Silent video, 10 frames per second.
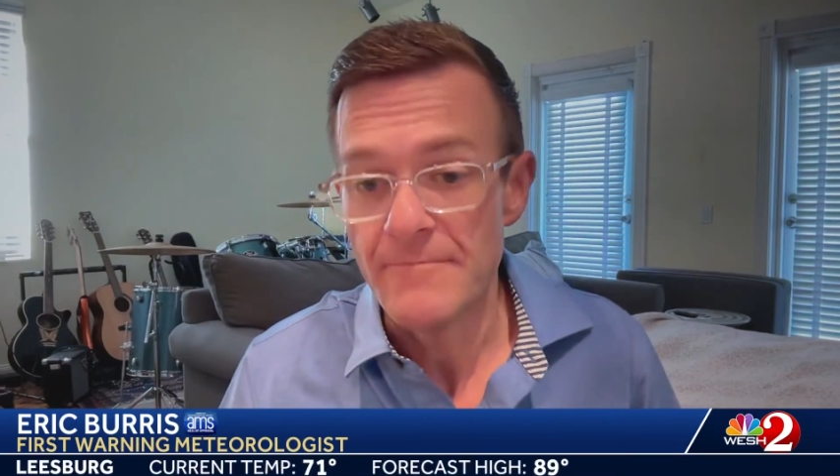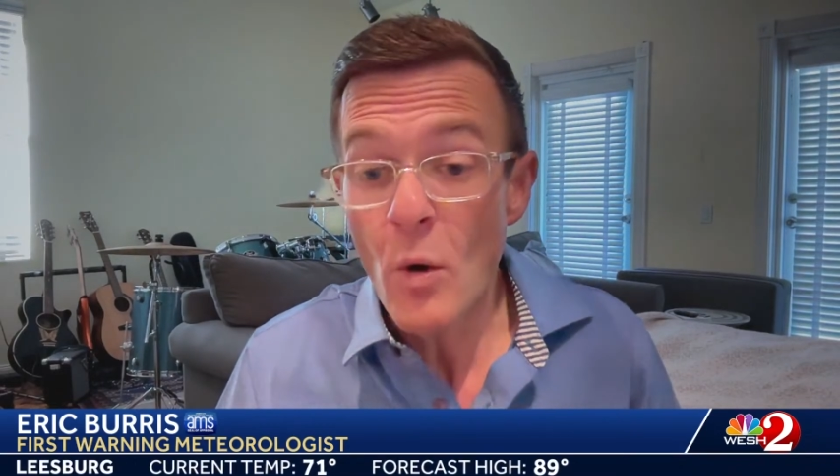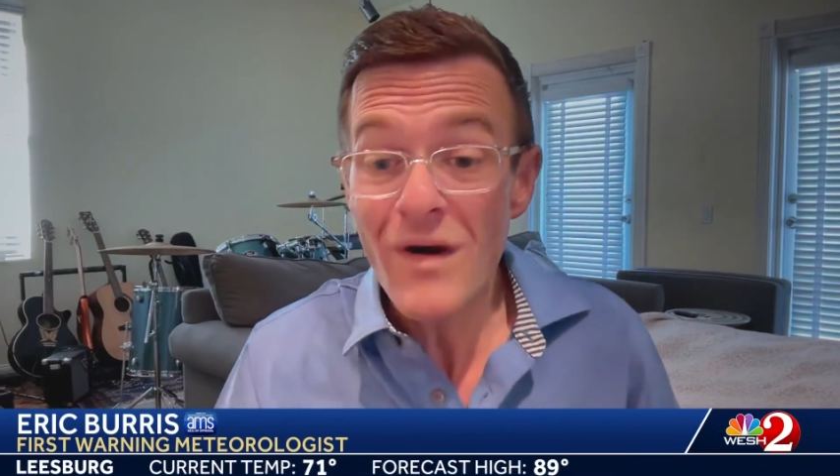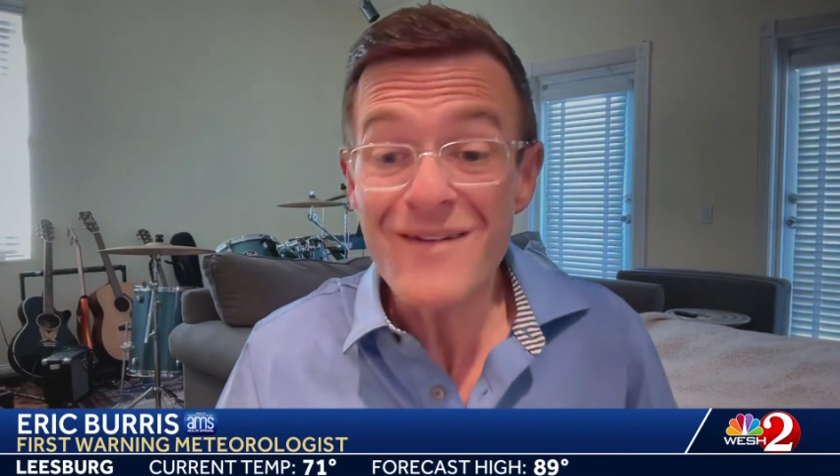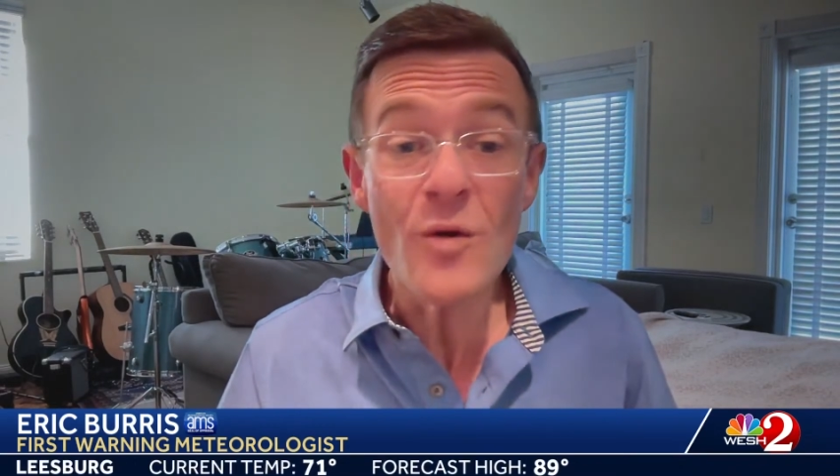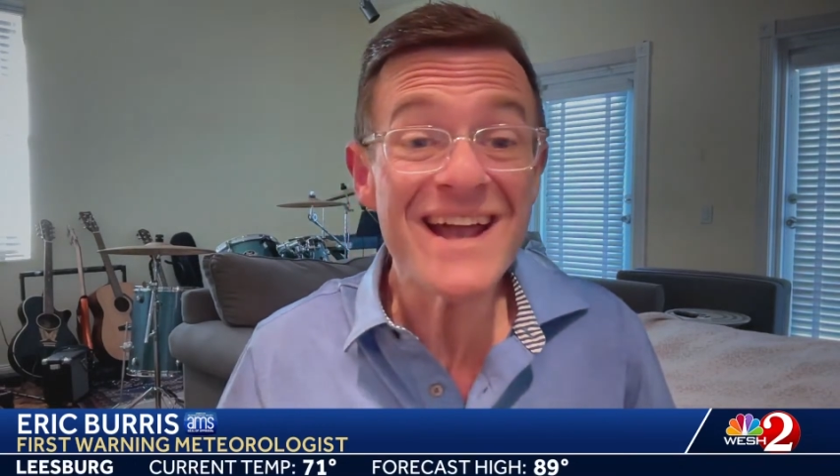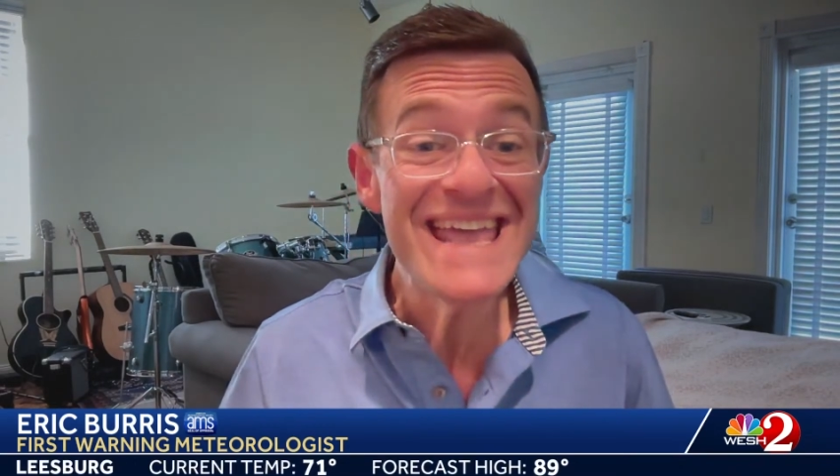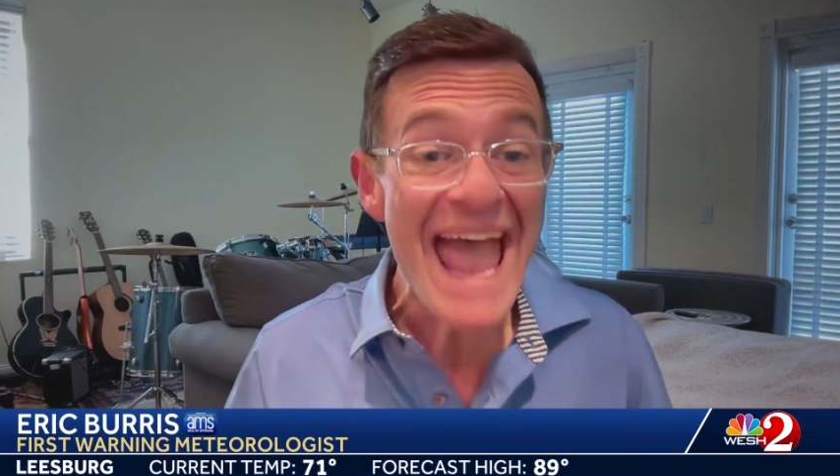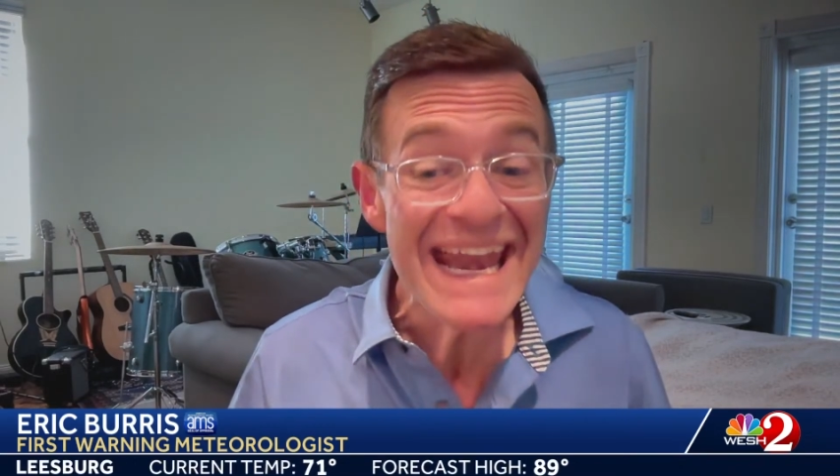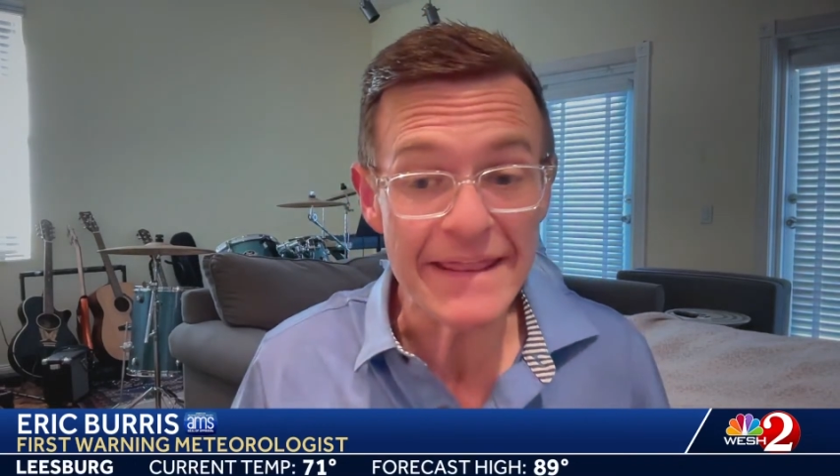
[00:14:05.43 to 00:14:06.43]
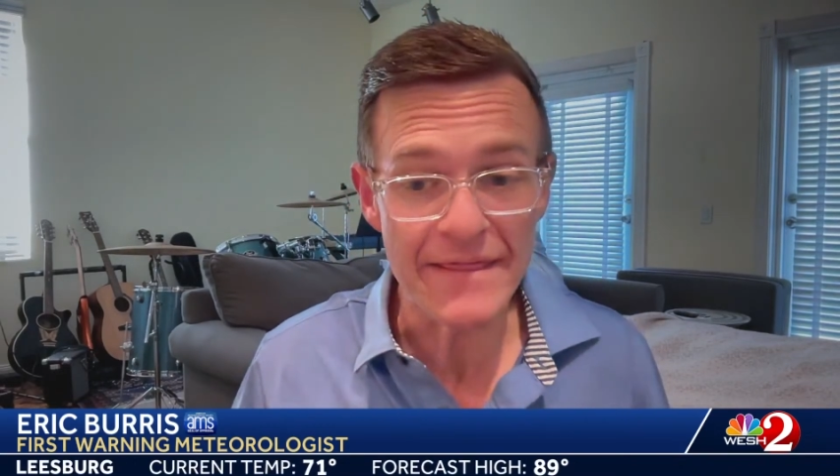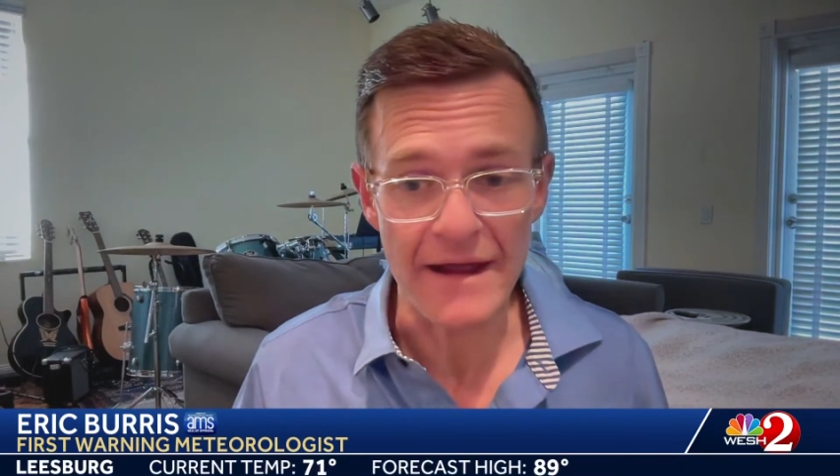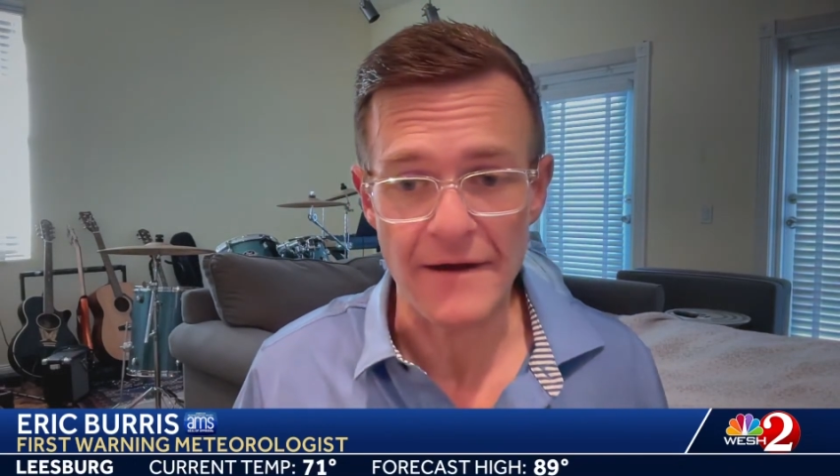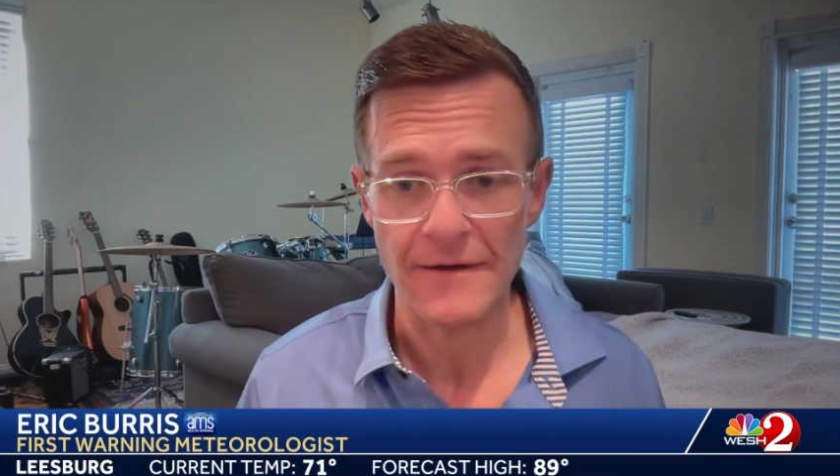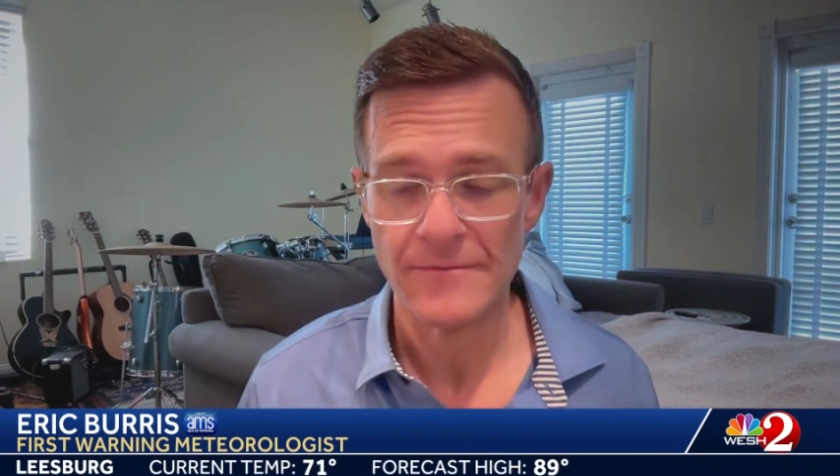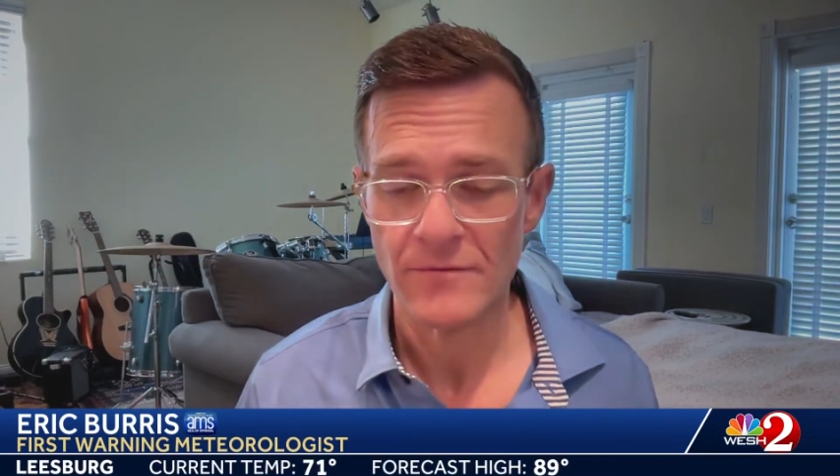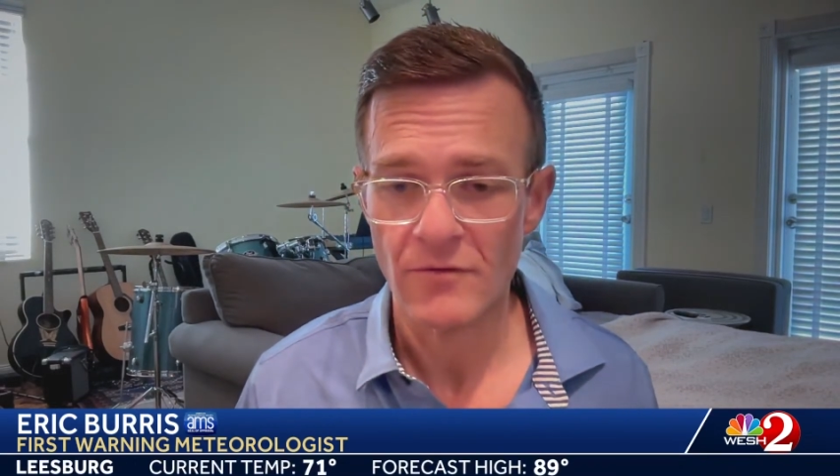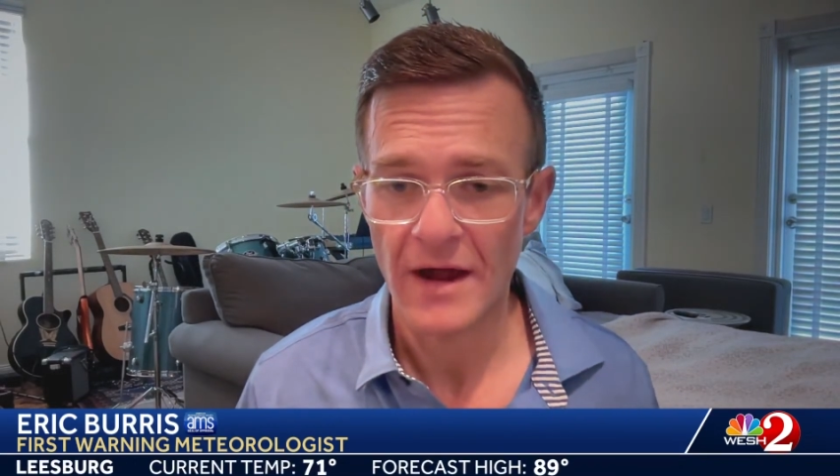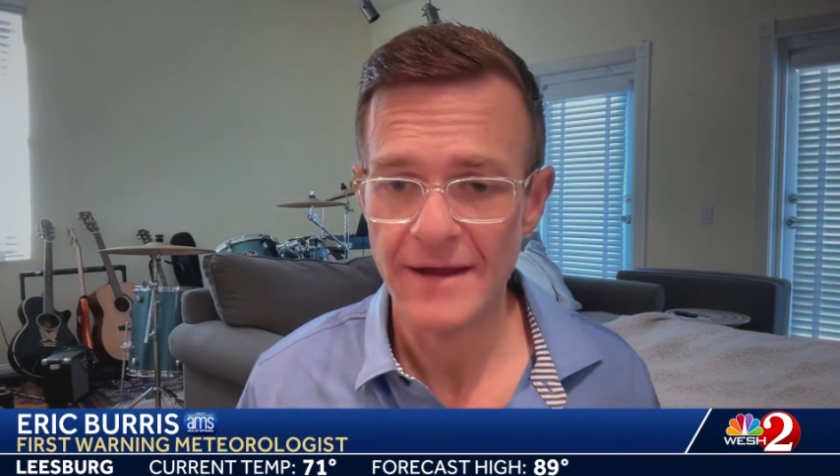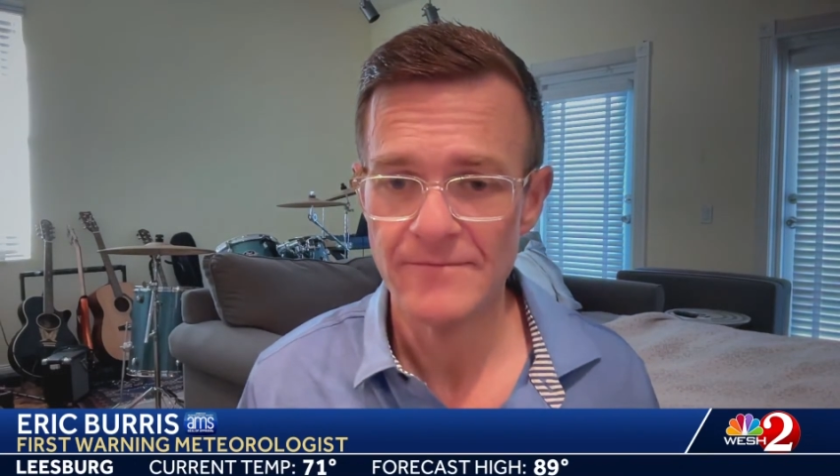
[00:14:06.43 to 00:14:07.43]
But we're getting there,
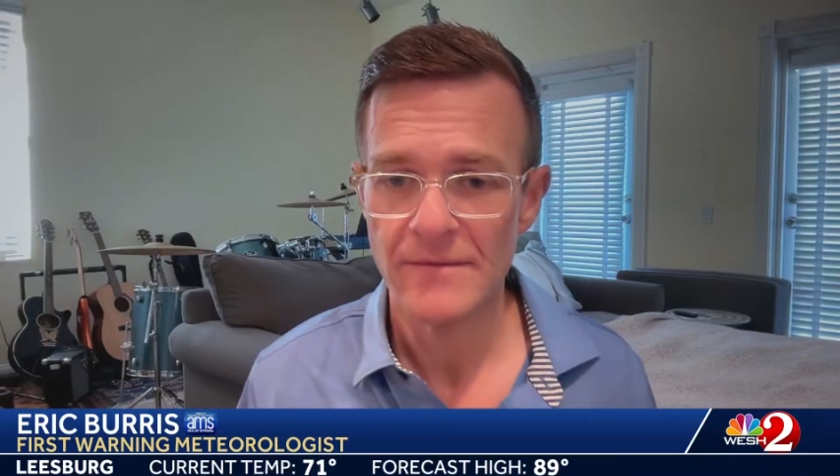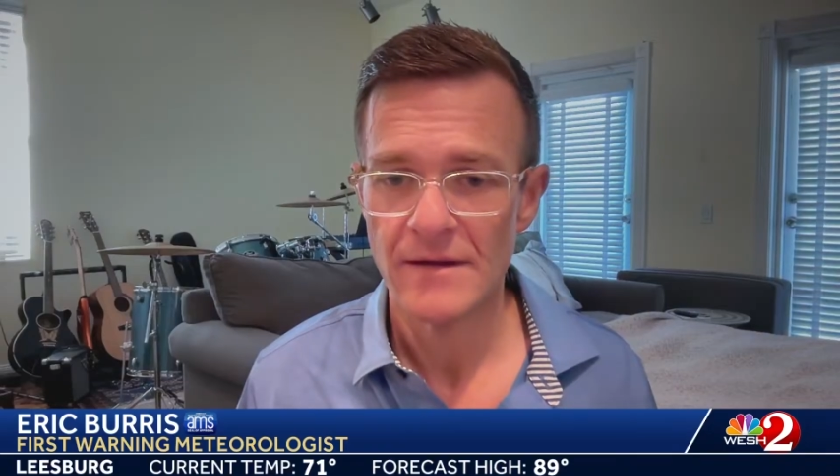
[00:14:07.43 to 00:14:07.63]
right?